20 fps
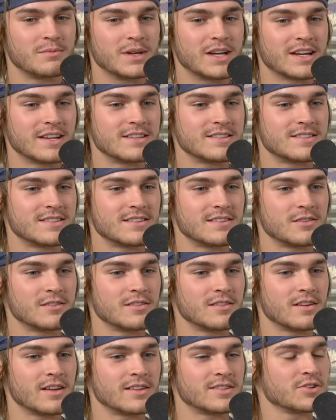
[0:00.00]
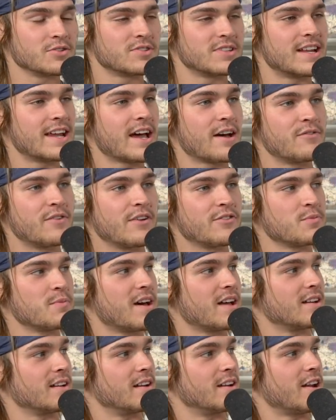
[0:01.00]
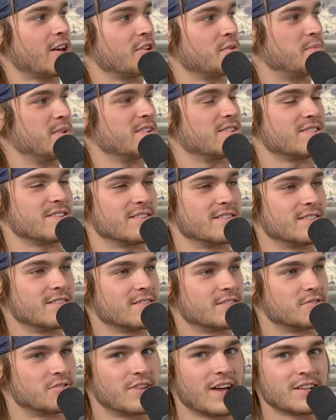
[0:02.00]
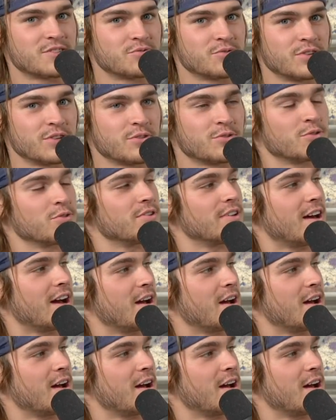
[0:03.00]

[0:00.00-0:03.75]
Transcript: because until today I've never met another Pierson. So that's really cool that